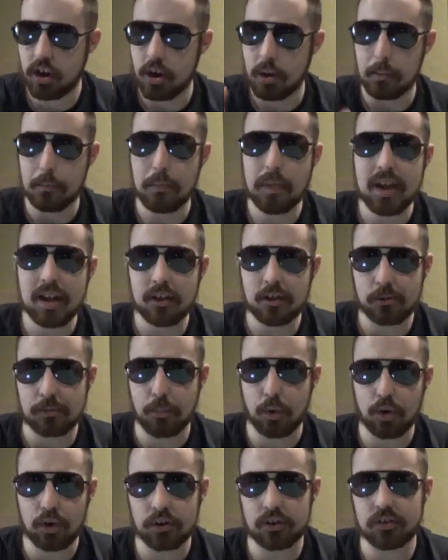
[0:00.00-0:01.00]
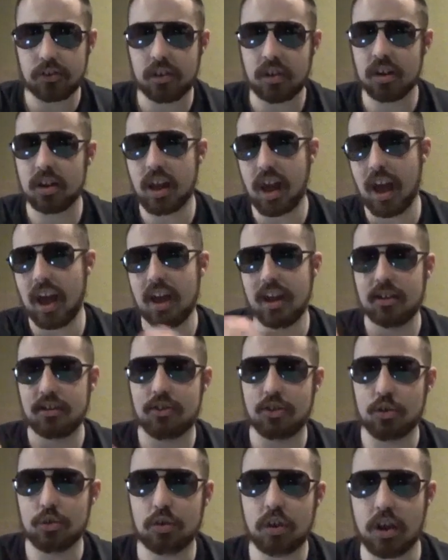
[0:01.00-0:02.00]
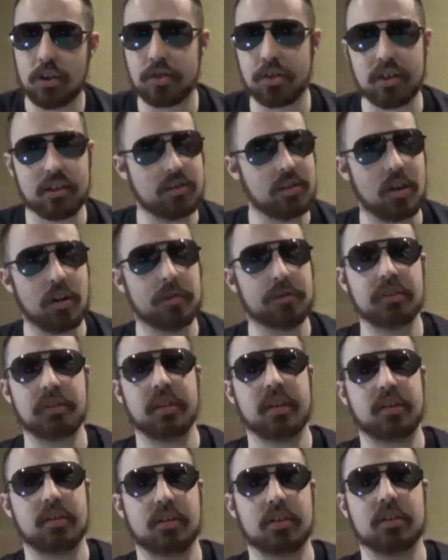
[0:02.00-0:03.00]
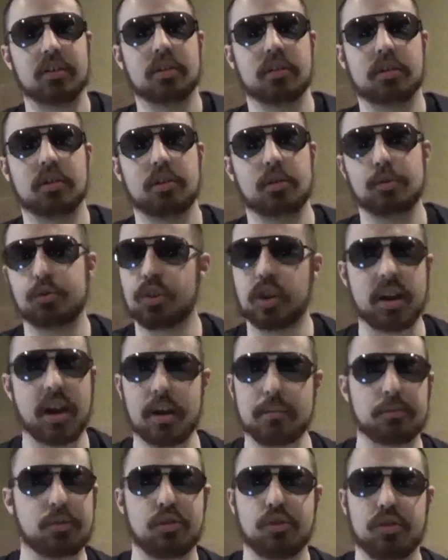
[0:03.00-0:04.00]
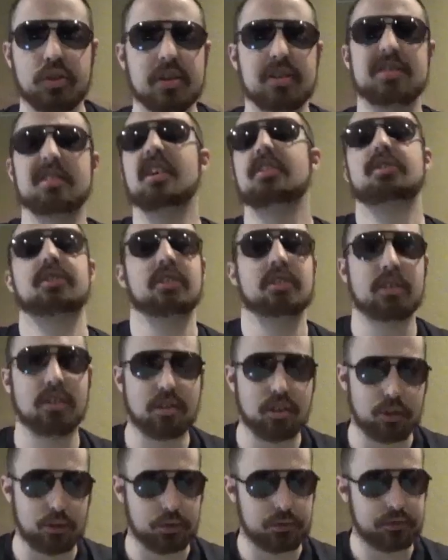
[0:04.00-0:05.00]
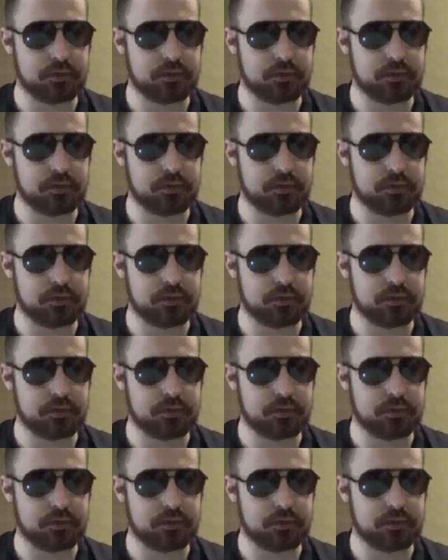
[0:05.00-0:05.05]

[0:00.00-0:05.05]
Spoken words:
Miz, Morrison, and Do Nothing Dolph Ziggler, who's got absolutely nothing to do.